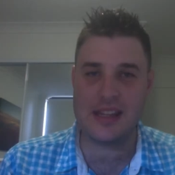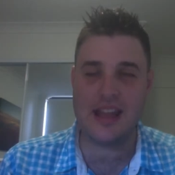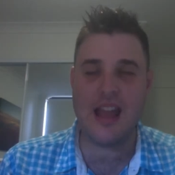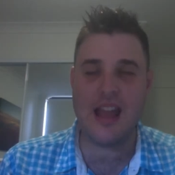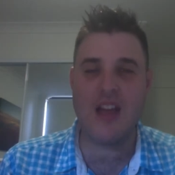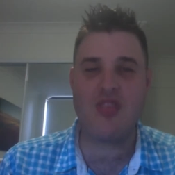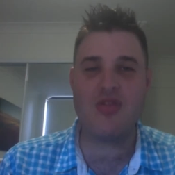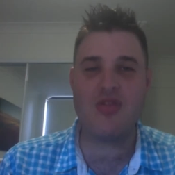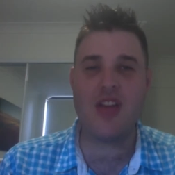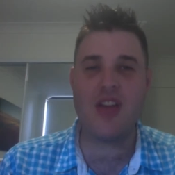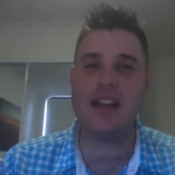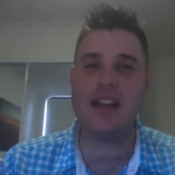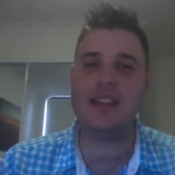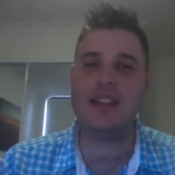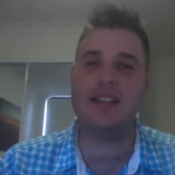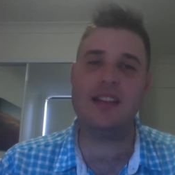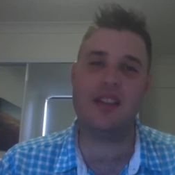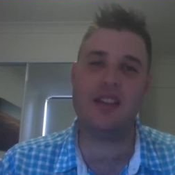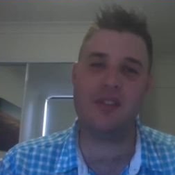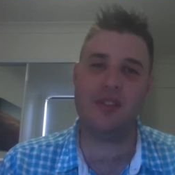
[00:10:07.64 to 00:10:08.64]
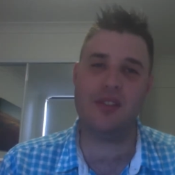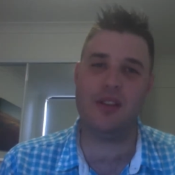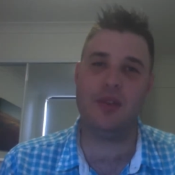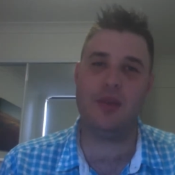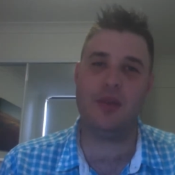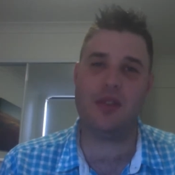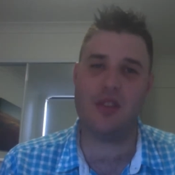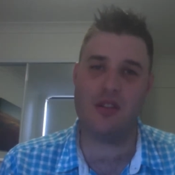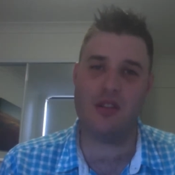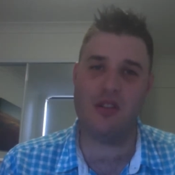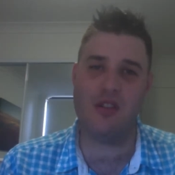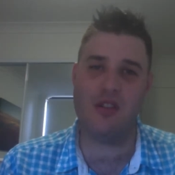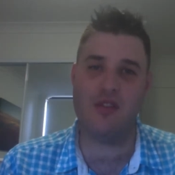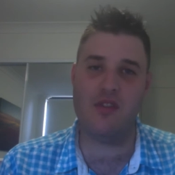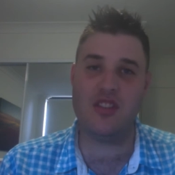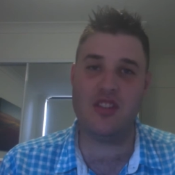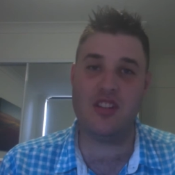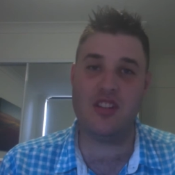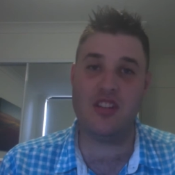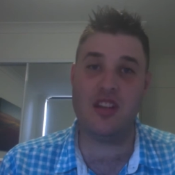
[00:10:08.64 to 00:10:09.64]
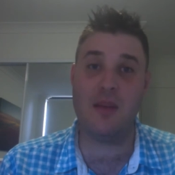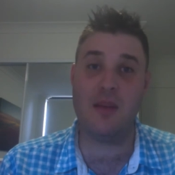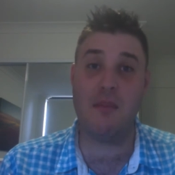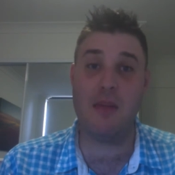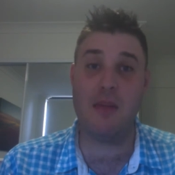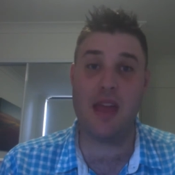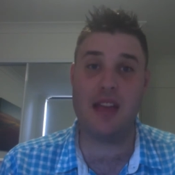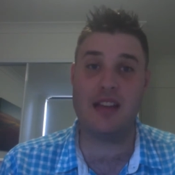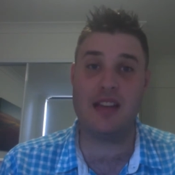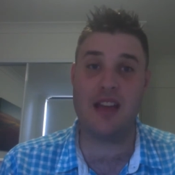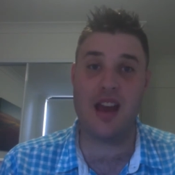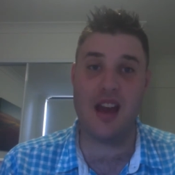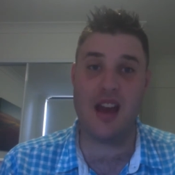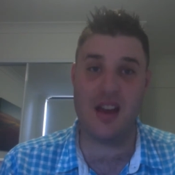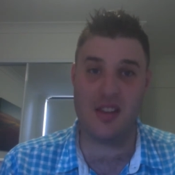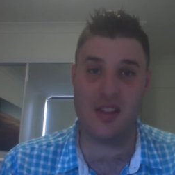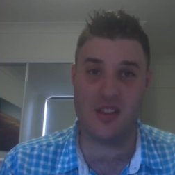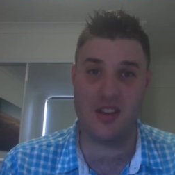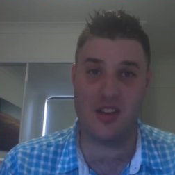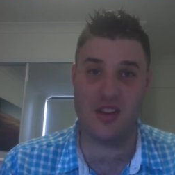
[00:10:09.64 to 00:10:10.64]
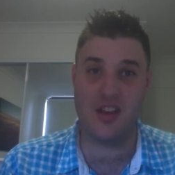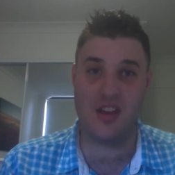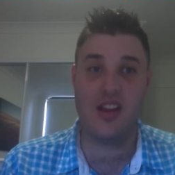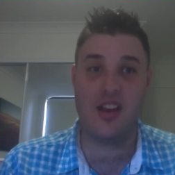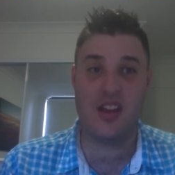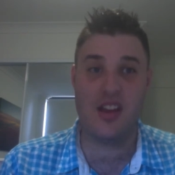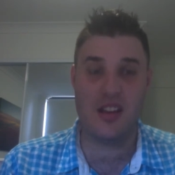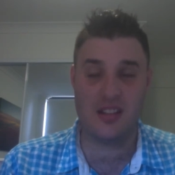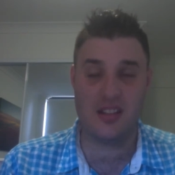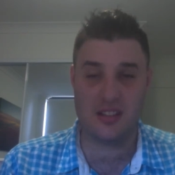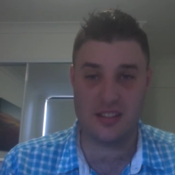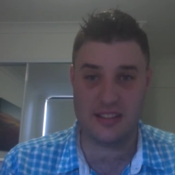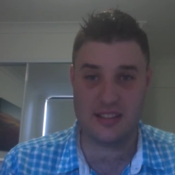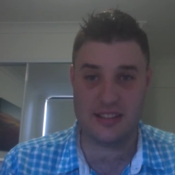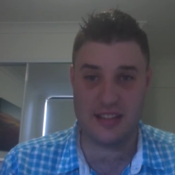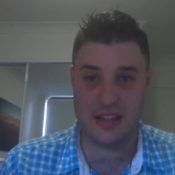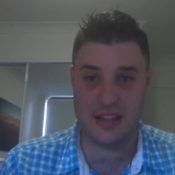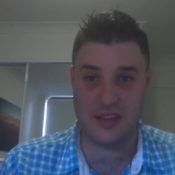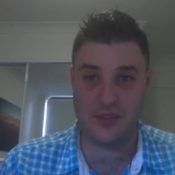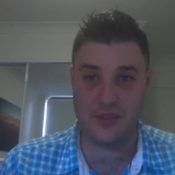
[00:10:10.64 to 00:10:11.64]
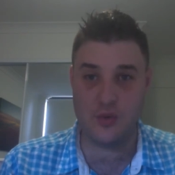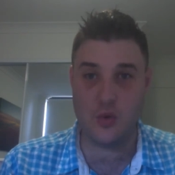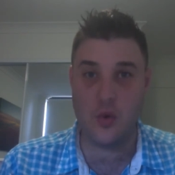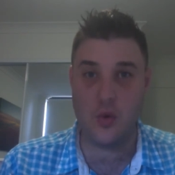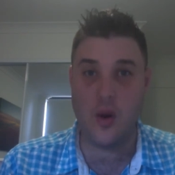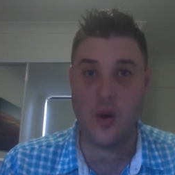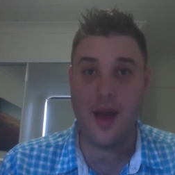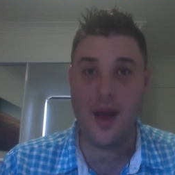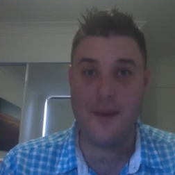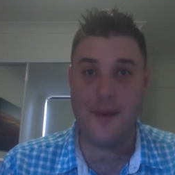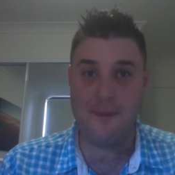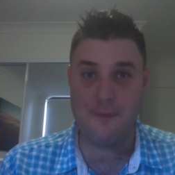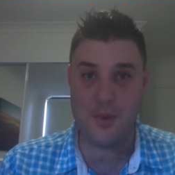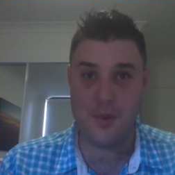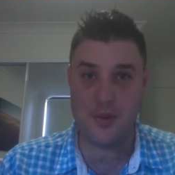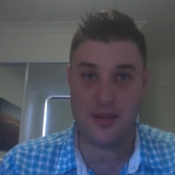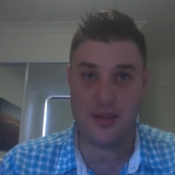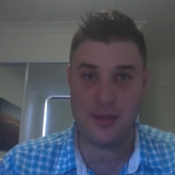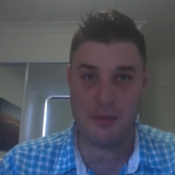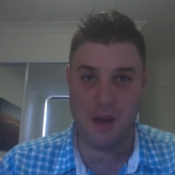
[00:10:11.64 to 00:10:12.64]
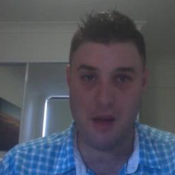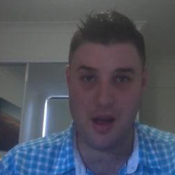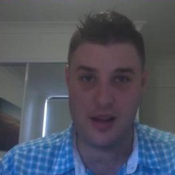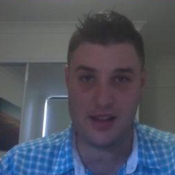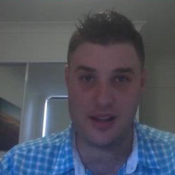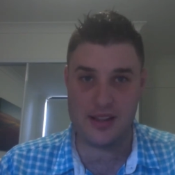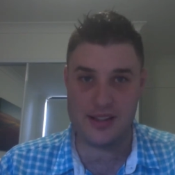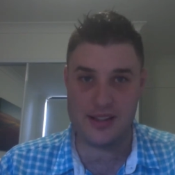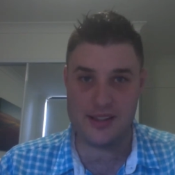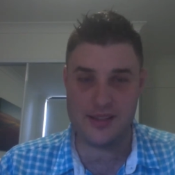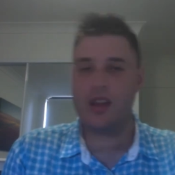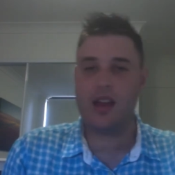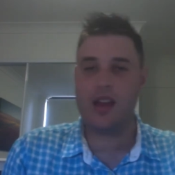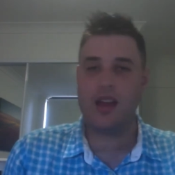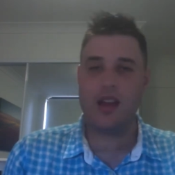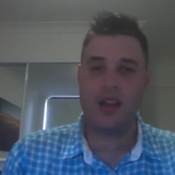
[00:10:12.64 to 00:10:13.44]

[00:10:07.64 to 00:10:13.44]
And that is the difference with Eurovision compared to other successful music markets.